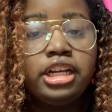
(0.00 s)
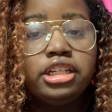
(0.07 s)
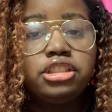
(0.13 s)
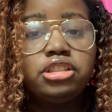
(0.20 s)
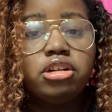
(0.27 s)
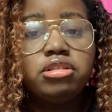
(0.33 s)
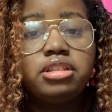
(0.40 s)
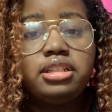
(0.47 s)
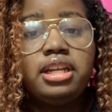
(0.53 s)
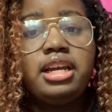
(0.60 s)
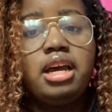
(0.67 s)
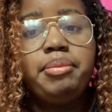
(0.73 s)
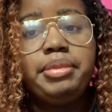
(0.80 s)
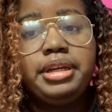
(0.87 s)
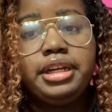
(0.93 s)
So today
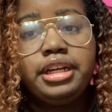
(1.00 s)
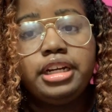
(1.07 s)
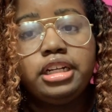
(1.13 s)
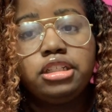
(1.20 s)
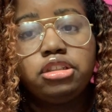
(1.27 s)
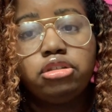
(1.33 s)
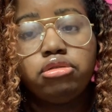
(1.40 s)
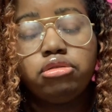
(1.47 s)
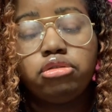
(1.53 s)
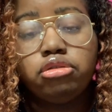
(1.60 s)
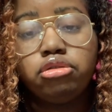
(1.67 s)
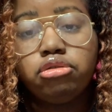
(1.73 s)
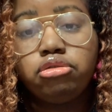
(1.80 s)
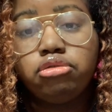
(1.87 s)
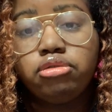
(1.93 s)
I'm here to
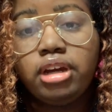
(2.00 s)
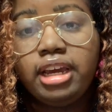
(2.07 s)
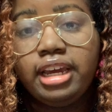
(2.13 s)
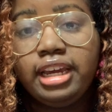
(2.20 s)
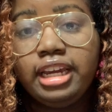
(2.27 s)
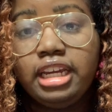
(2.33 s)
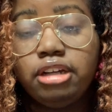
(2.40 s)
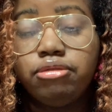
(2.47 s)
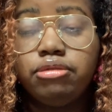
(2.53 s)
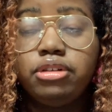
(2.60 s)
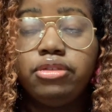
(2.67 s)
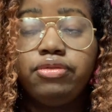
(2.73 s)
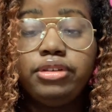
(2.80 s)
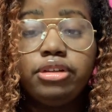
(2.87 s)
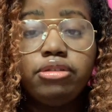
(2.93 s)
do a
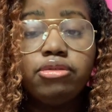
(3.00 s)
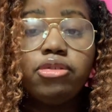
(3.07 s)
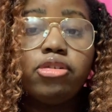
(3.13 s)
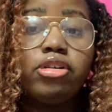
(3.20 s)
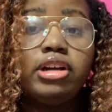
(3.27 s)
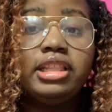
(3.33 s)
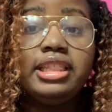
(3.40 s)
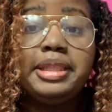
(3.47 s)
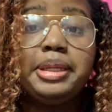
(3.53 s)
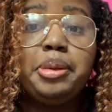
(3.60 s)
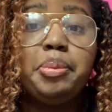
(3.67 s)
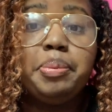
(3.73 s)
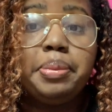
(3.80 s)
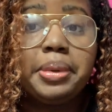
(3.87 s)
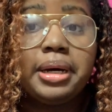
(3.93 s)
review on
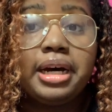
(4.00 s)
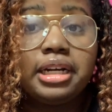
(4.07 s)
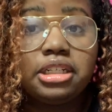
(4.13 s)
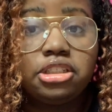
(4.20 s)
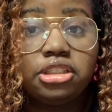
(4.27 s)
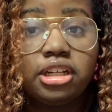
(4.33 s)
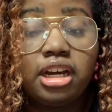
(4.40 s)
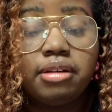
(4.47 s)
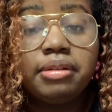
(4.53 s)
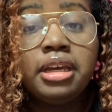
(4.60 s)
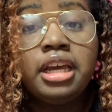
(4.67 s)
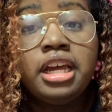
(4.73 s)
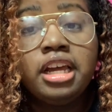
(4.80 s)
the Box Shoppe.